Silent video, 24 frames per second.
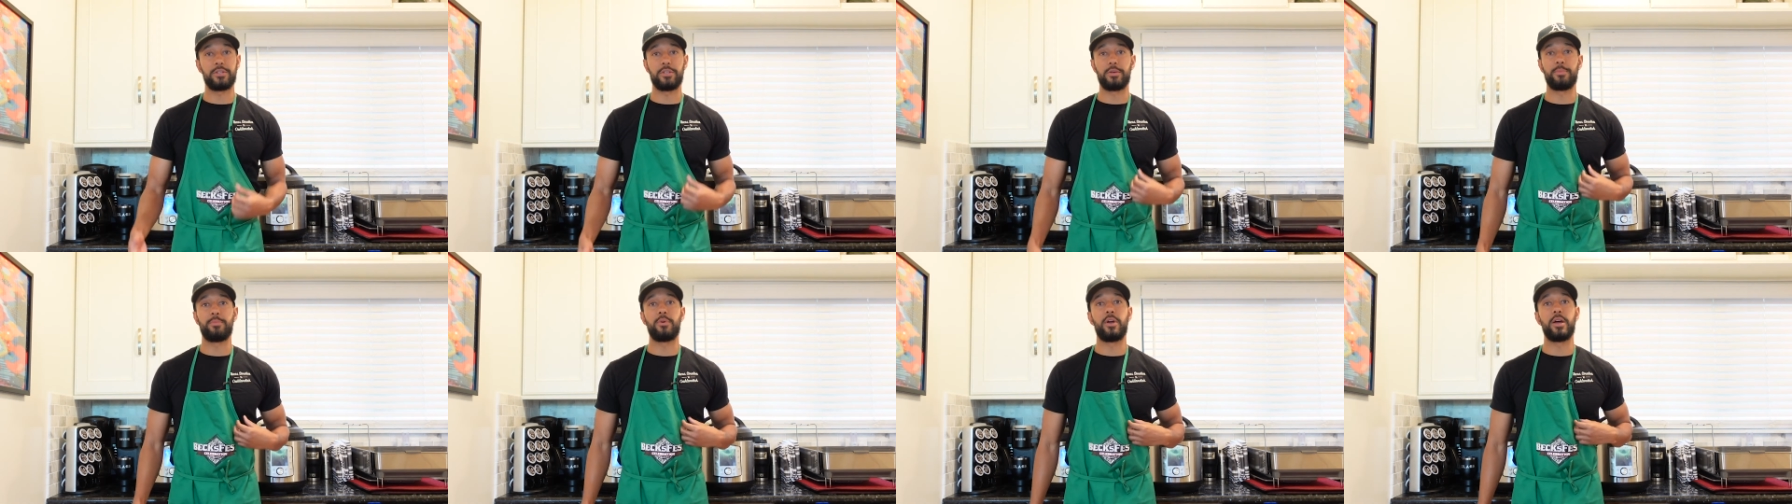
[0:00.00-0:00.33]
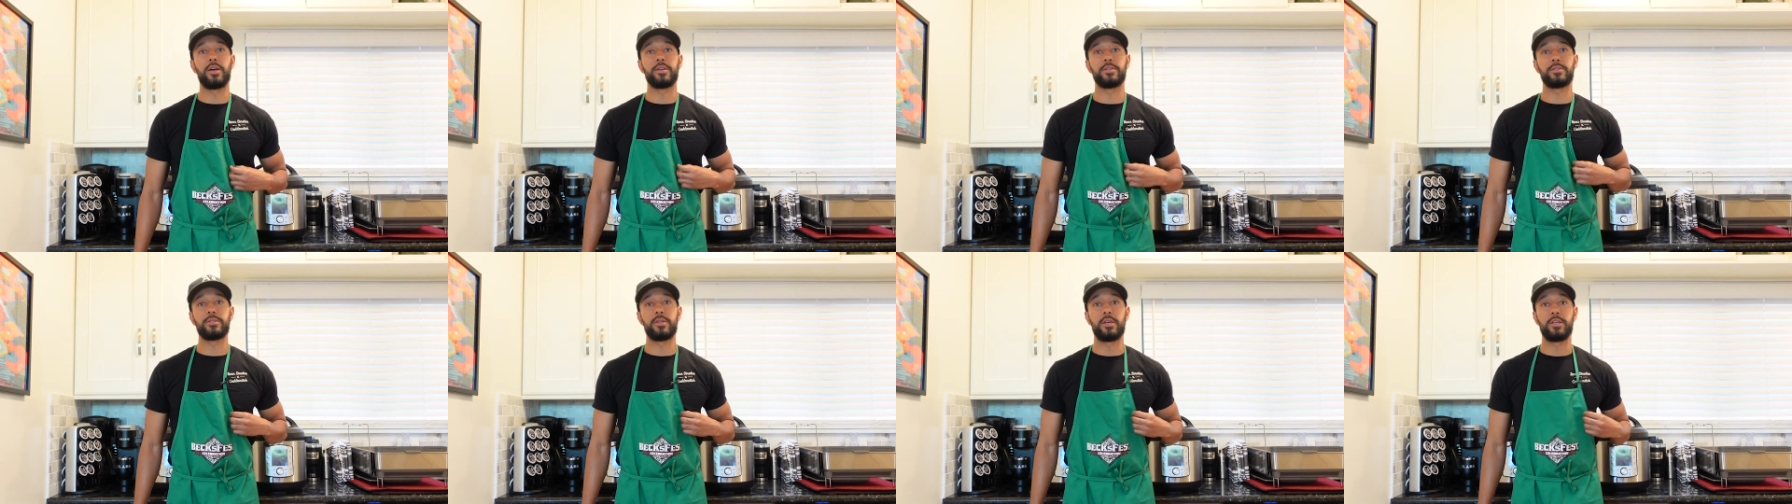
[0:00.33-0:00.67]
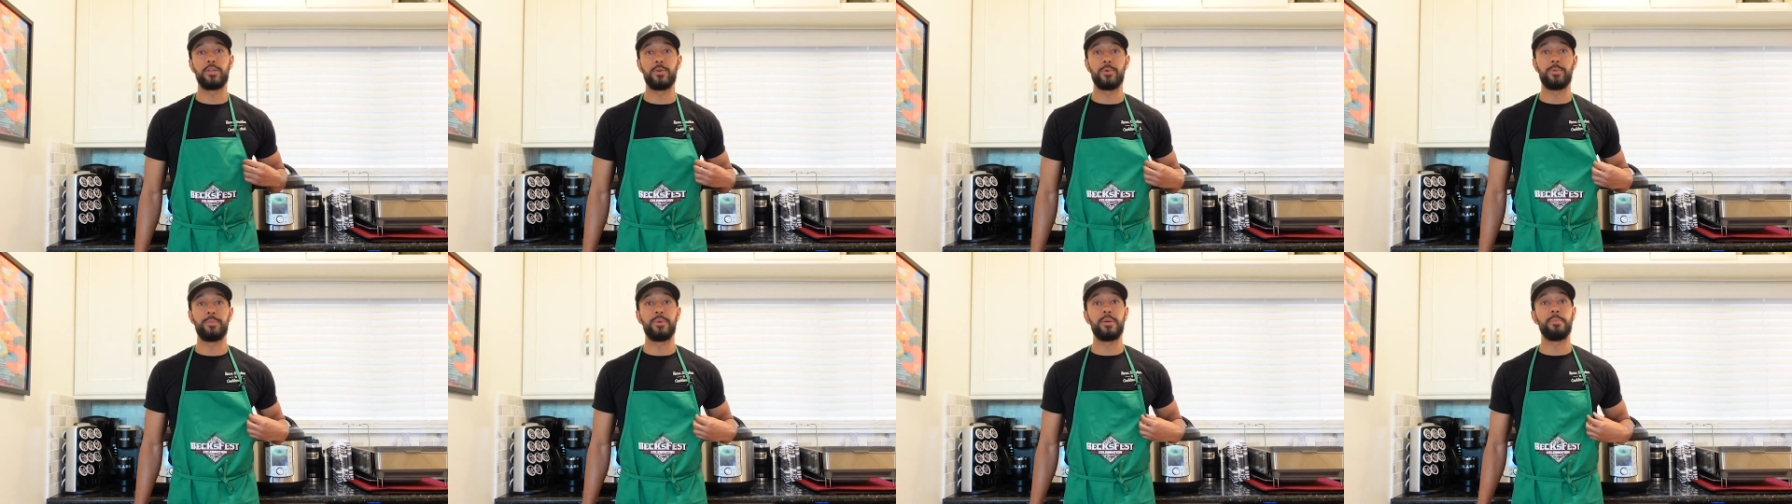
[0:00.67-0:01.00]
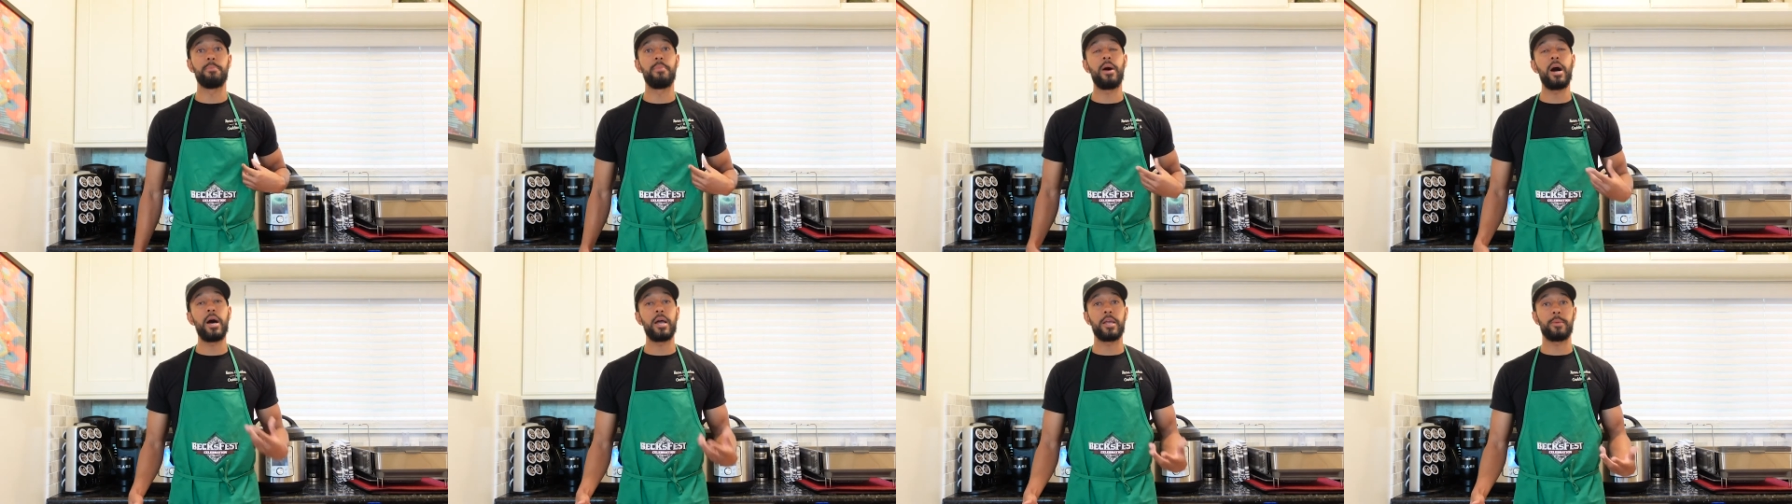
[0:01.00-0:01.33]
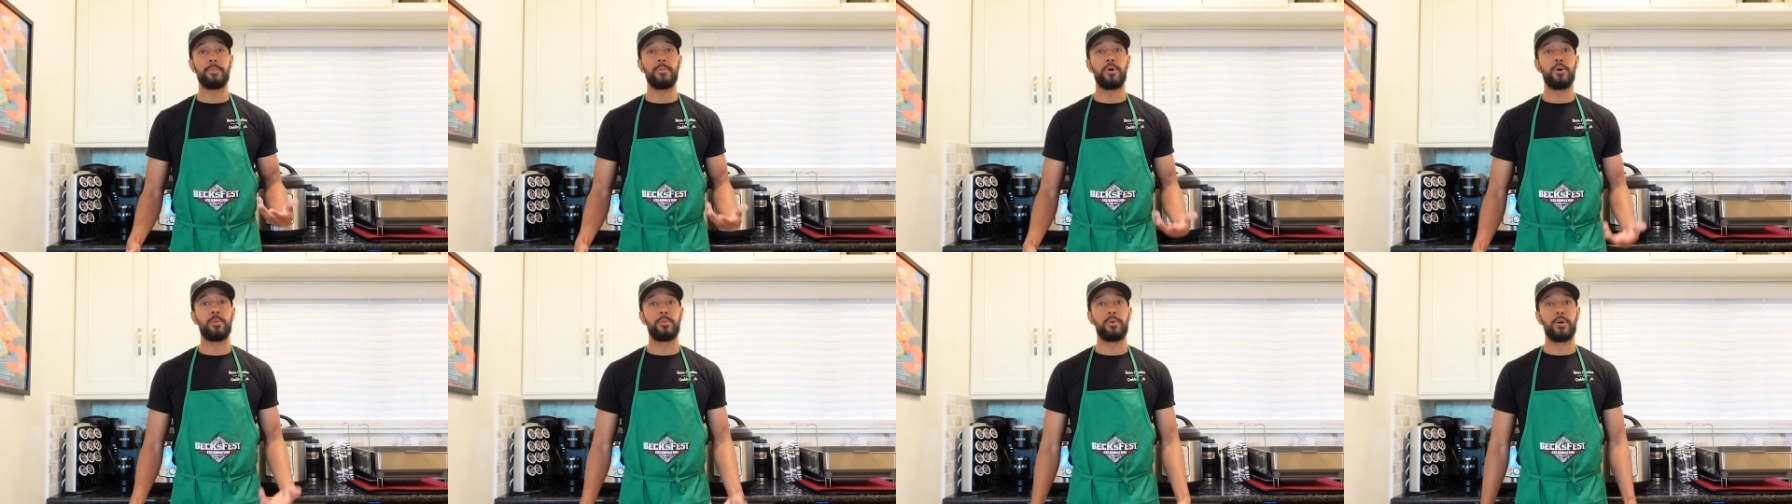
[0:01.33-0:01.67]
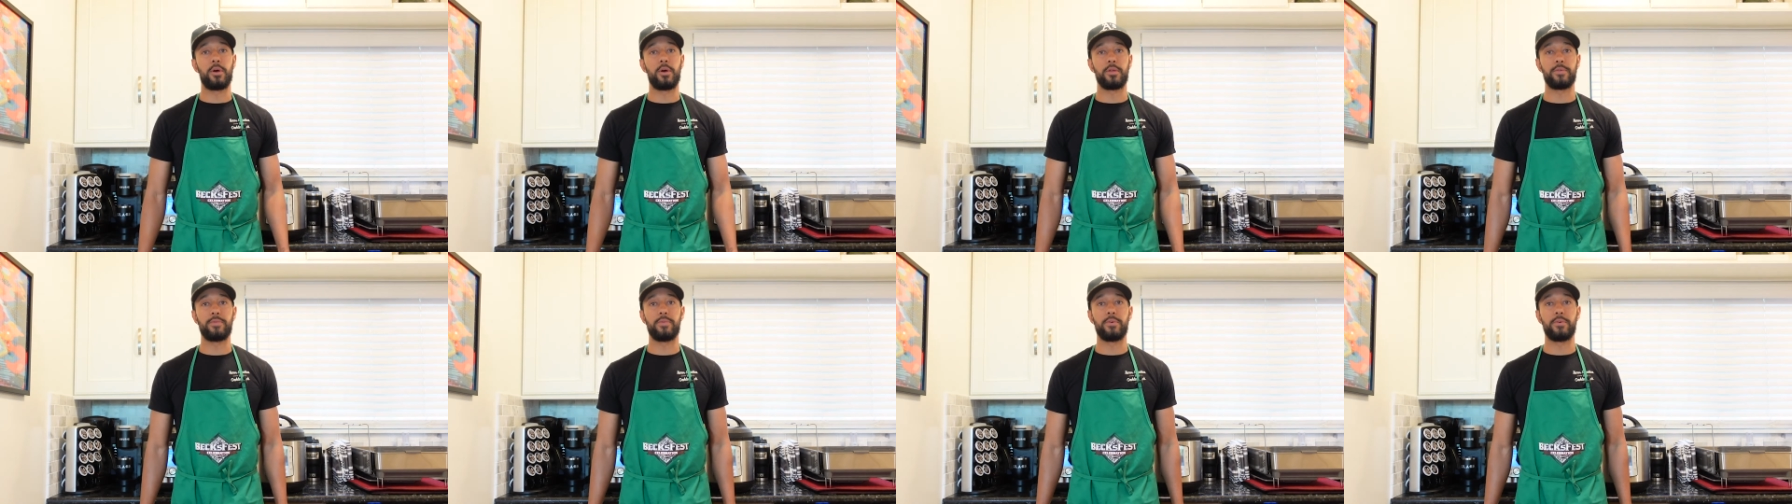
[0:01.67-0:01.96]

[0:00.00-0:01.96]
of the price that you would be buying bone broth